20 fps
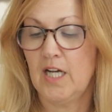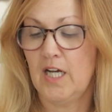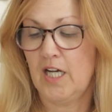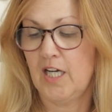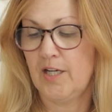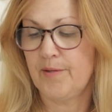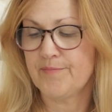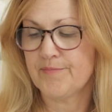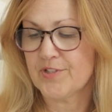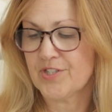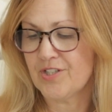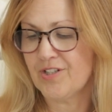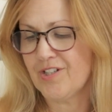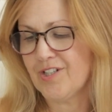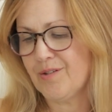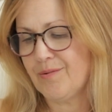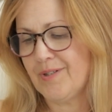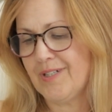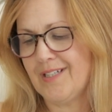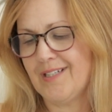So you
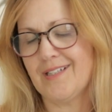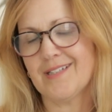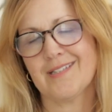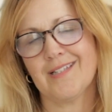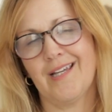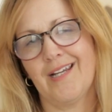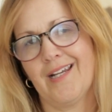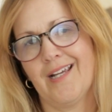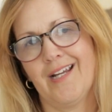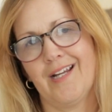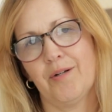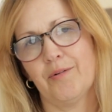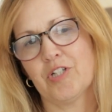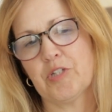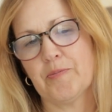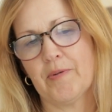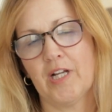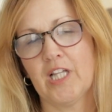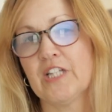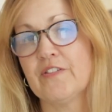know what? It's like I don't want
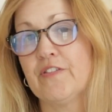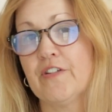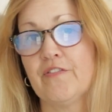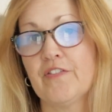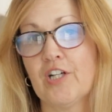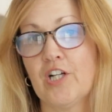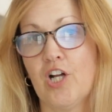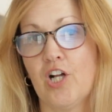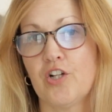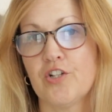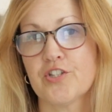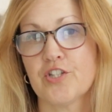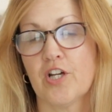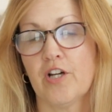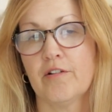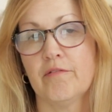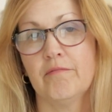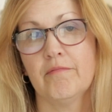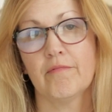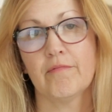to spend on the $50
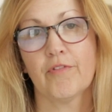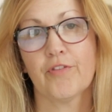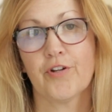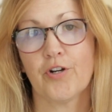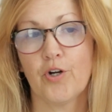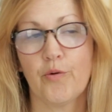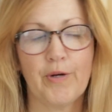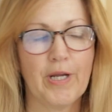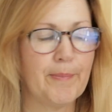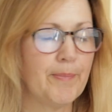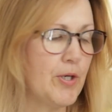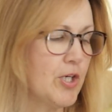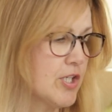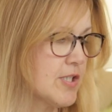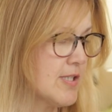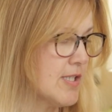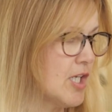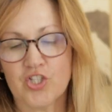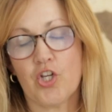on throwaway books.